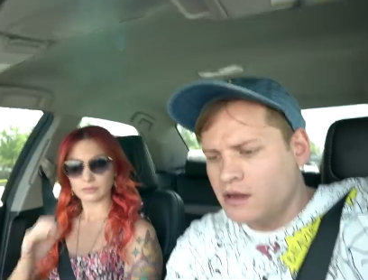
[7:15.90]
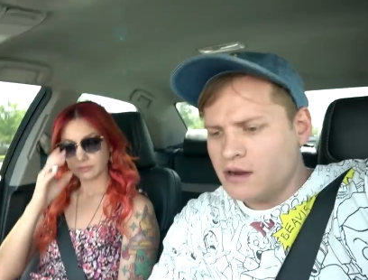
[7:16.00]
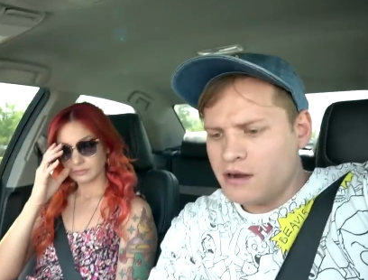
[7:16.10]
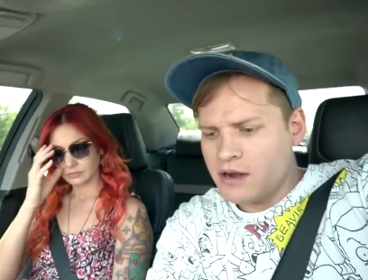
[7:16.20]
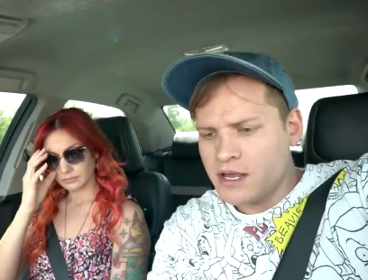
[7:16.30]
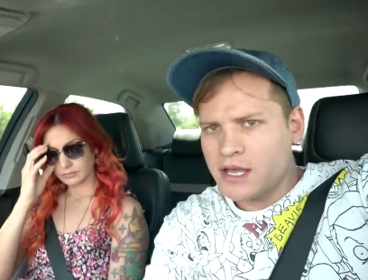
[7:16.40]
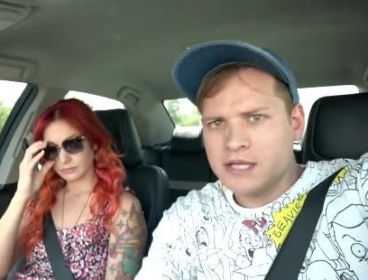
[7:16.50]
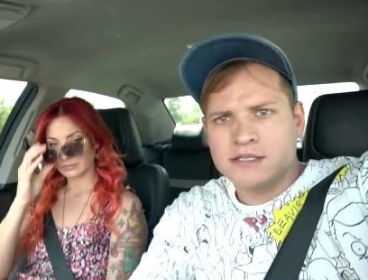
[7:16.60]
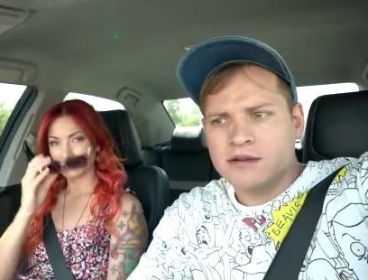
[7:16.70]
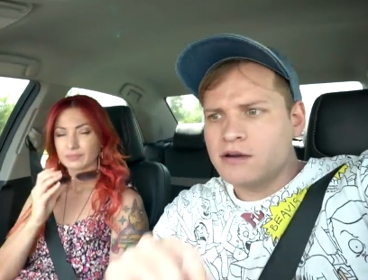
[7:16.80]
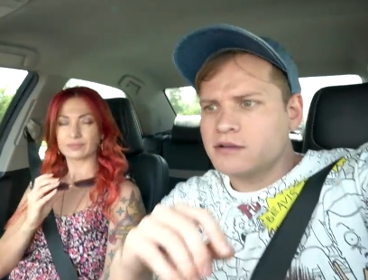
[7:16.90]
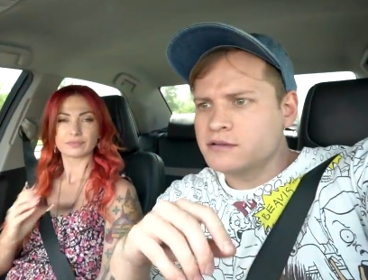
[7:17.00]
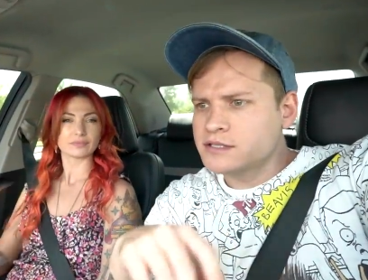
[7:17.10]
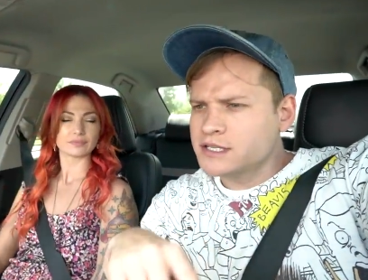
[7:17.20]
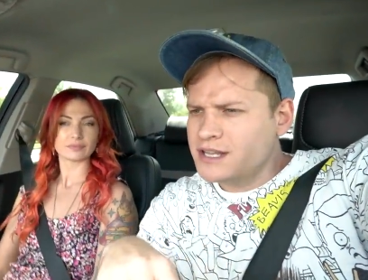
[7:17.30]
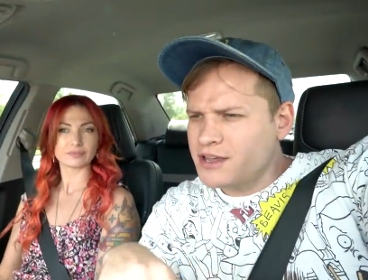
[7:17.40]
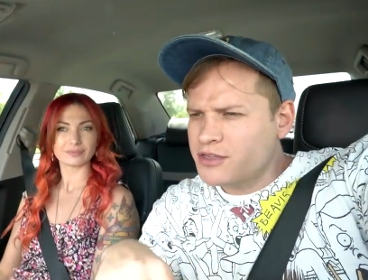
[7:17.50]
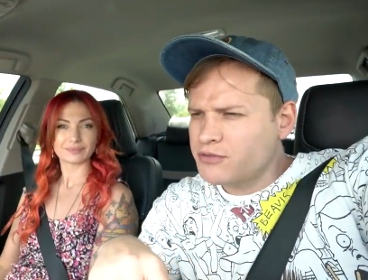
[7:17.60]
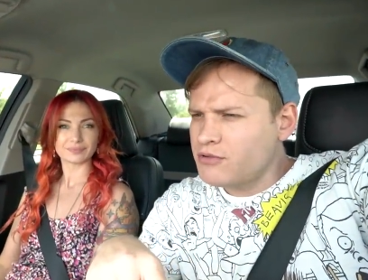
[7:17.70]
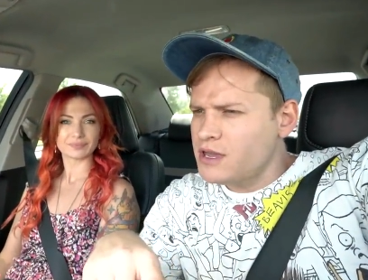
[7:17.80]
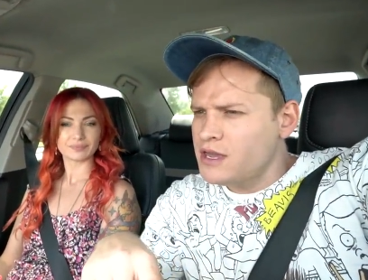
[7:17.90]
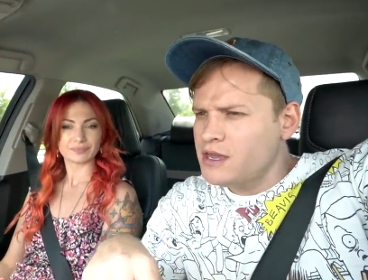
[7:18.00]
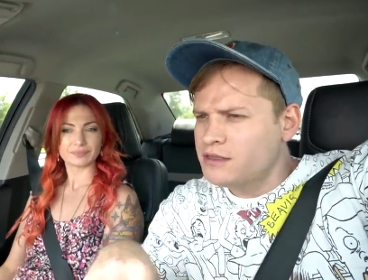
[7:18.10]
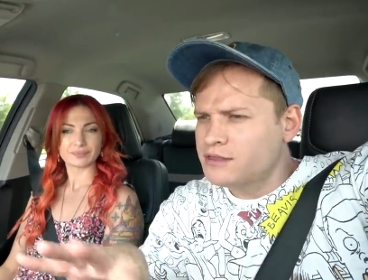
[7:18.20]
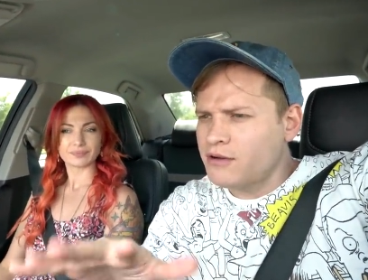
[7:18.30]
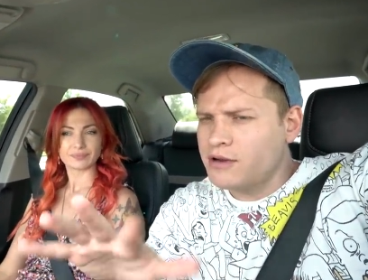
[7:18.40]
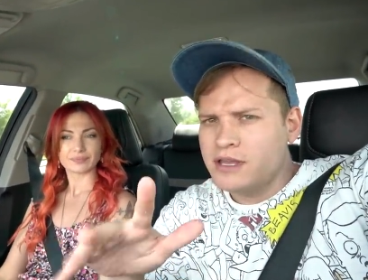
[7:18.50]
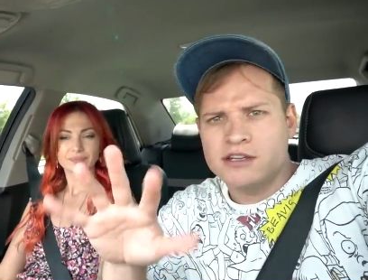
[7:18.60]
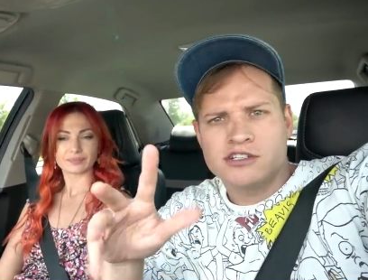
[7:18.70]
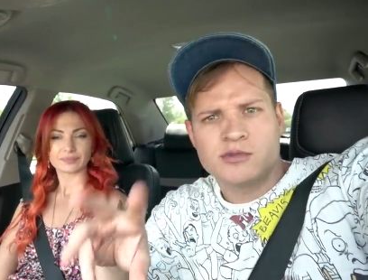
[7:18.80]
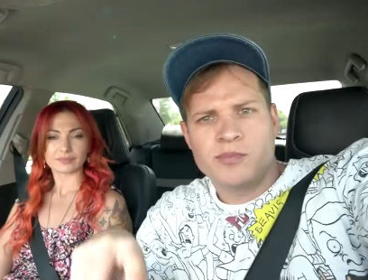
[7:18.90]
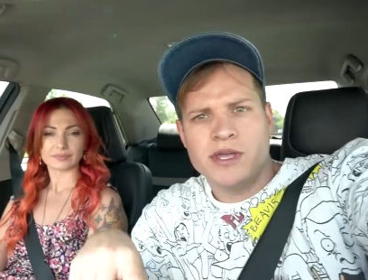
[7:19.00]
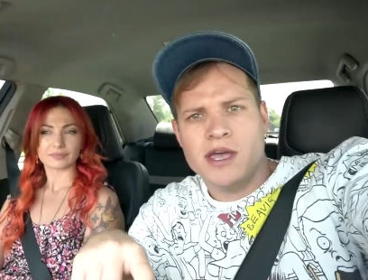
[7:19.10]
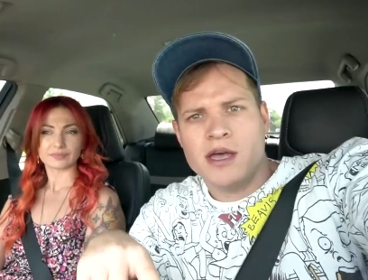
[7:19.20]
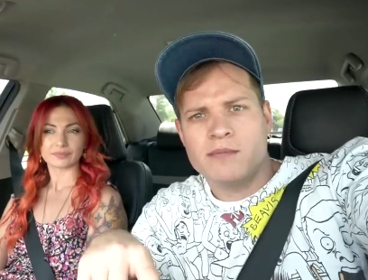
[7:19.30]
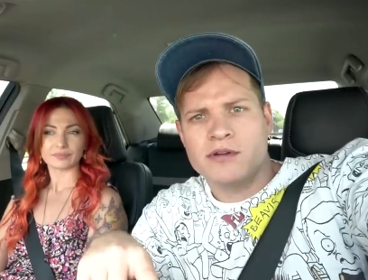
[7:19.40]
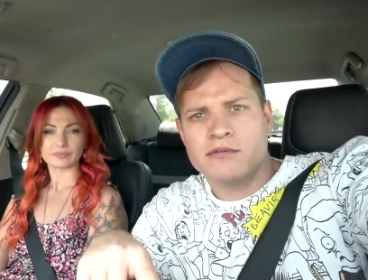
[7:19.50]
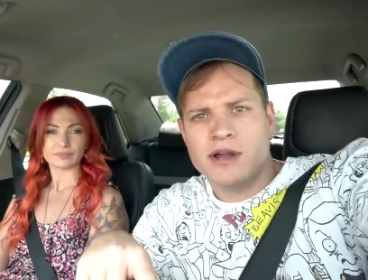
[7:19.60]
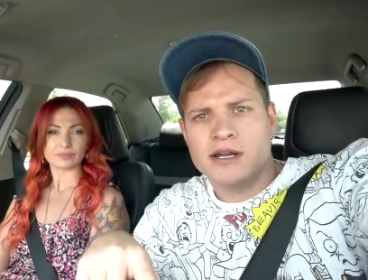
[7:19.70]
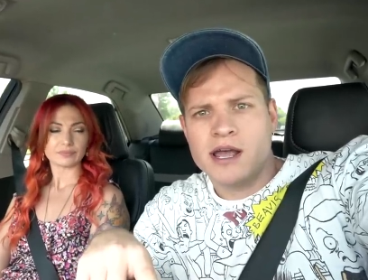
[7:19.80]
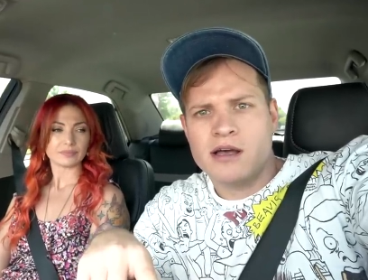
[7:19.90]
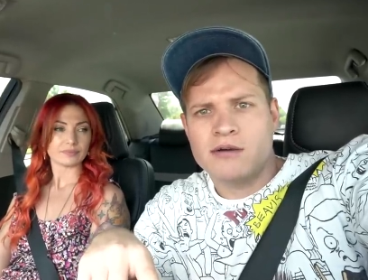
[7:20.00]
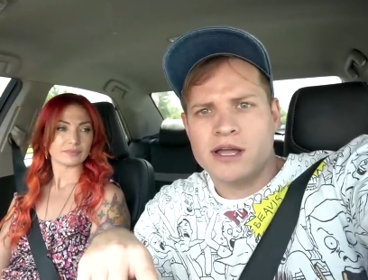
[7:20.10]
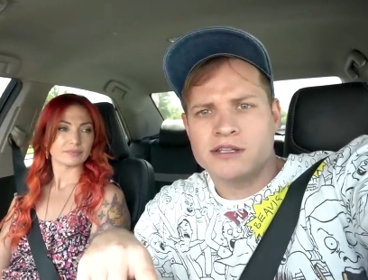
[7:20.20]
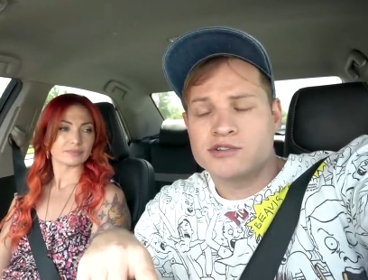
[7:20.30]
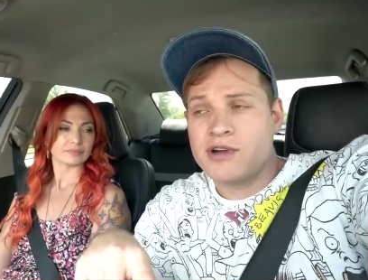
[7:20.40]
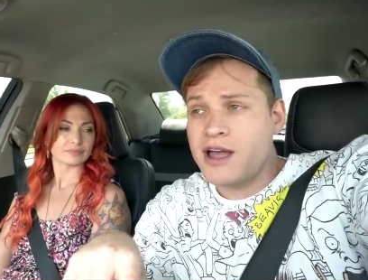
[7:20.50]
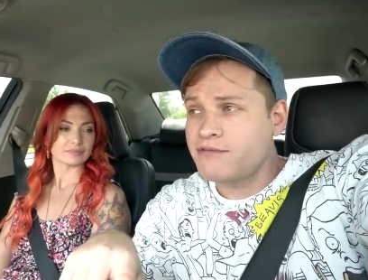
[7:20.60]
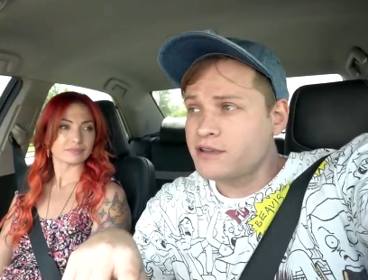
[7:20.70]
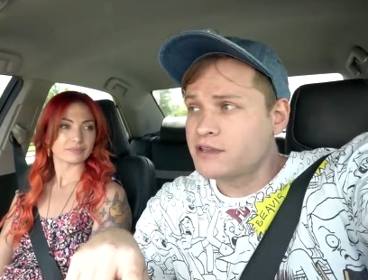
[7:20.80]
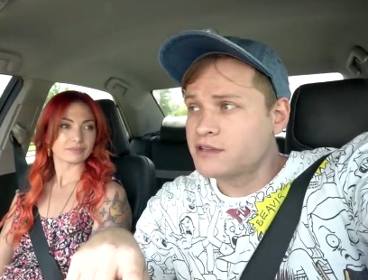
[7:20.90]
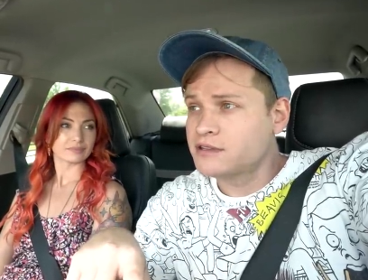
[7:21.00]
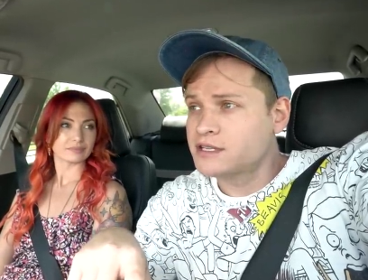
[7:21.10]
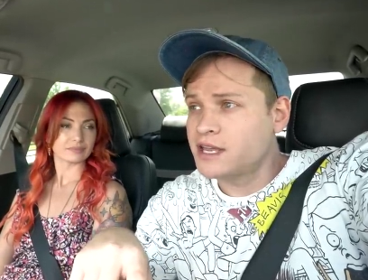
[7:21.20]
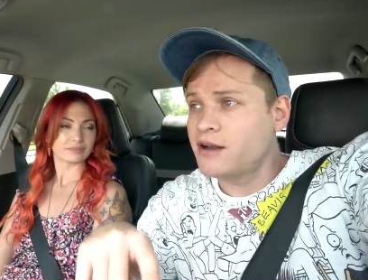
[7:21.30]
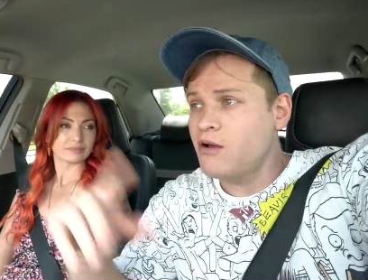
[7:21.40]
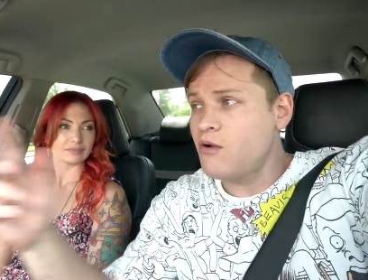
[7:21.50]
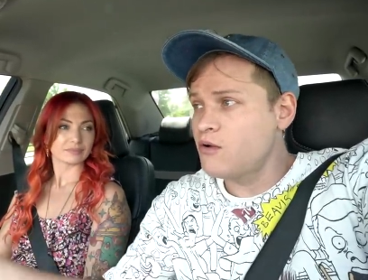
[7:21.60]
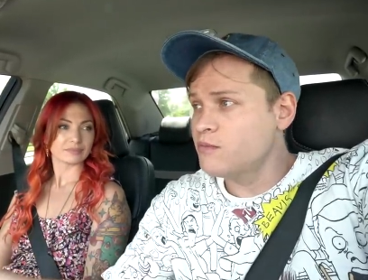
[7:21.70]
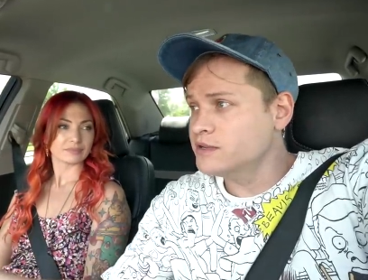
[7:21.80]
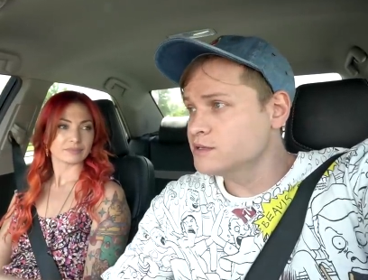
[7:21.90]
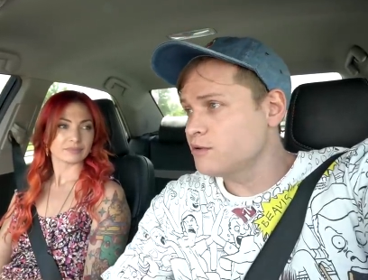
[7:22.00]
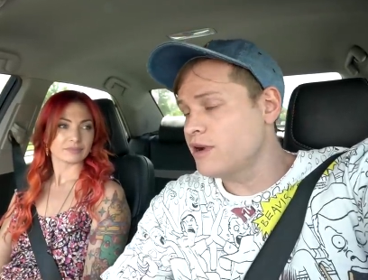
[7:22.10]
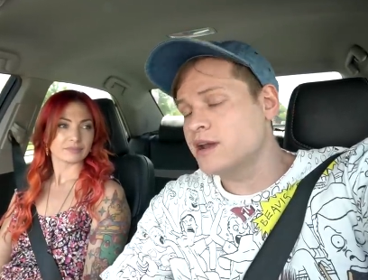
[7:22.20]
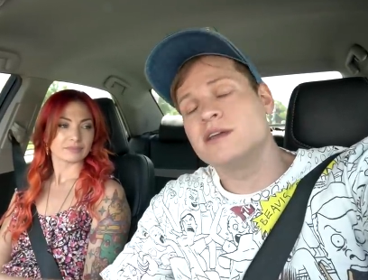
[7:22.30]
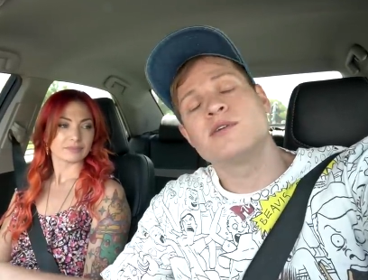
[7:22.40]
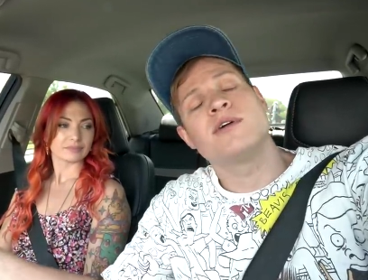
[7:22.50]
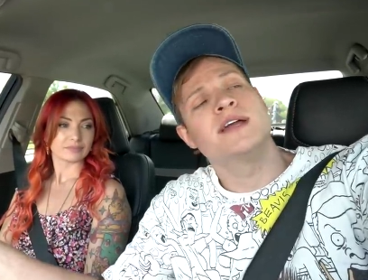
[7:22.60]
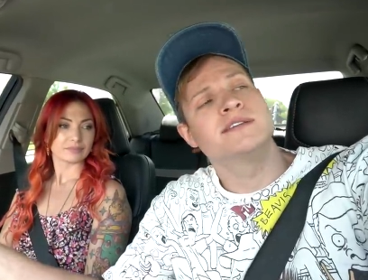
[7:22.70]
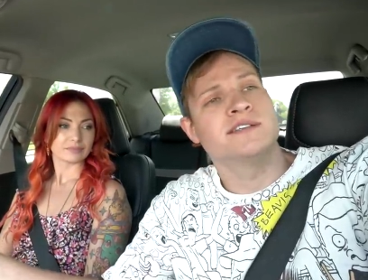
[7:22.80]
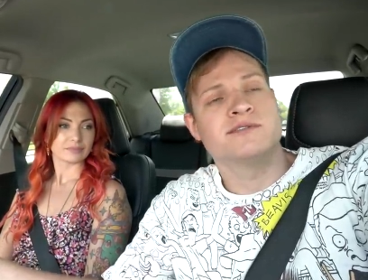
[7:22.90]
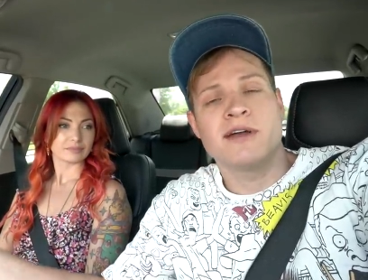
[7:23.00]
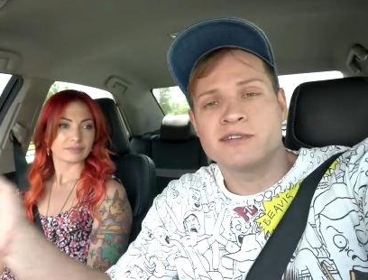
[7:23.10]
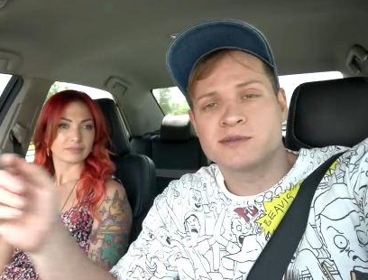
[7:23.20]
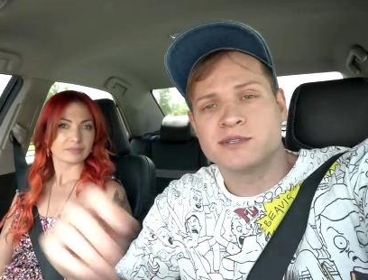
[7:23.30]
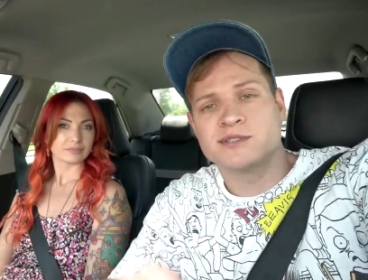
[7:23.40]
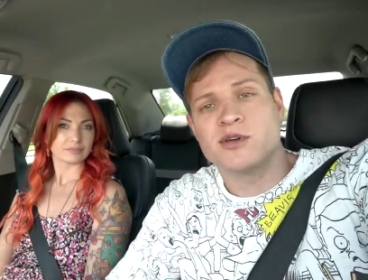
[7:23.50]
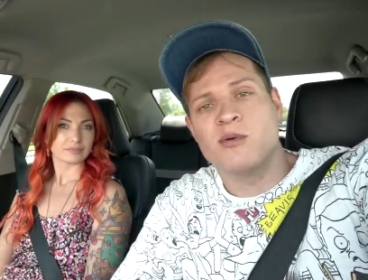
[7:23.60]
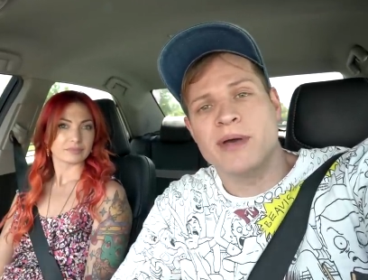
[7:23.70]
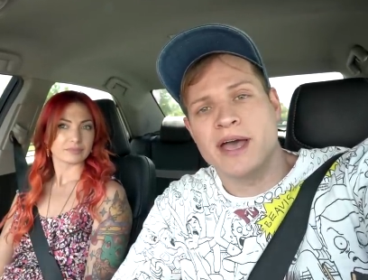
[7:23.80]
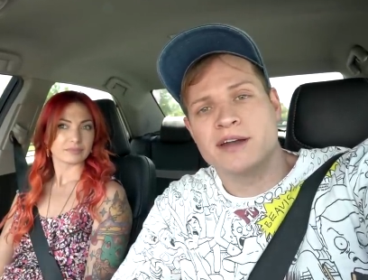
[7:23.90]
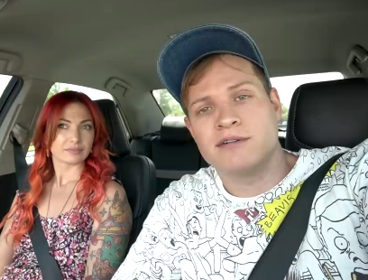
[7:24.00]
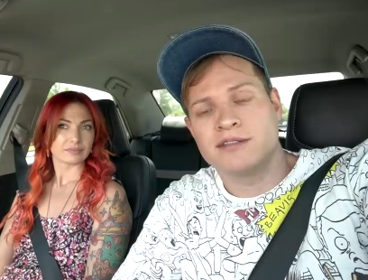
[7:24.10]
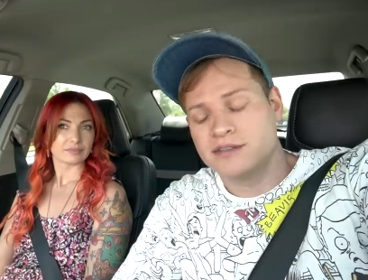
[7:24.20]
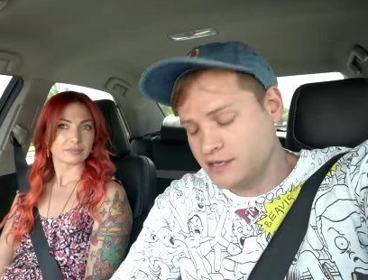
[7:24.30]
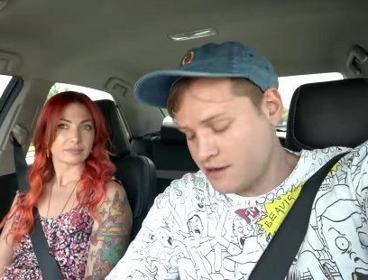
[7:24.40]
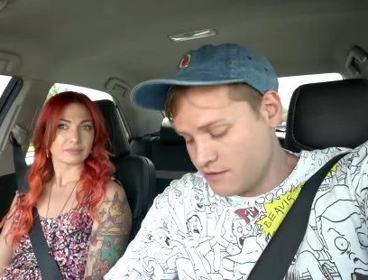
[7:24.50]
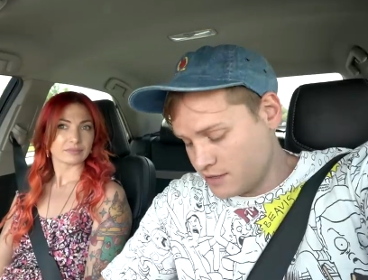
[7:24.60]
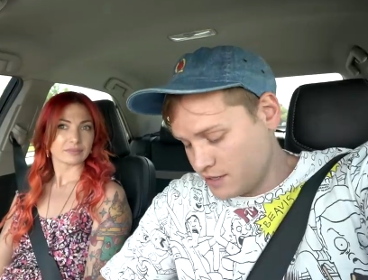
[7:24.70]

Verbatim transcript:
Speaker 1: Alright guys and girls, it's like 3.30ish p.m. right now and traffic to get home is already crazy. Traffic's been so bad around this area